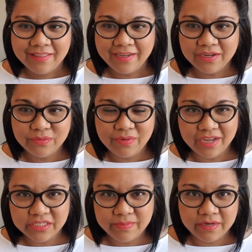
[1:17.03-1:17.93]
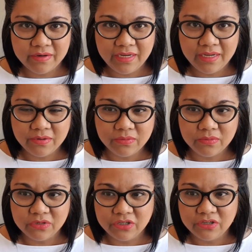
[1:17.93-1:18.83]
like a raspberry
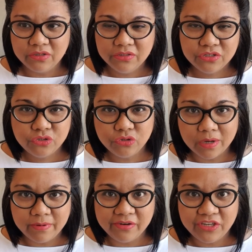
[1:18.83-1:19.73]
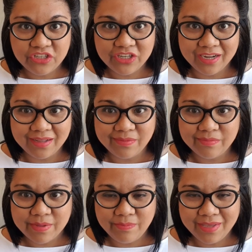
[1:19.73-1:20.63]
or strawberry
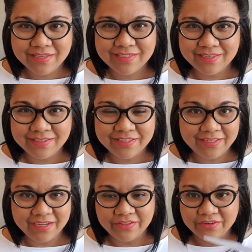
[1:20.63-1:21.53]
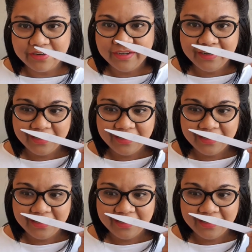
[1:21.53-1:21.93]
jam mixed in together.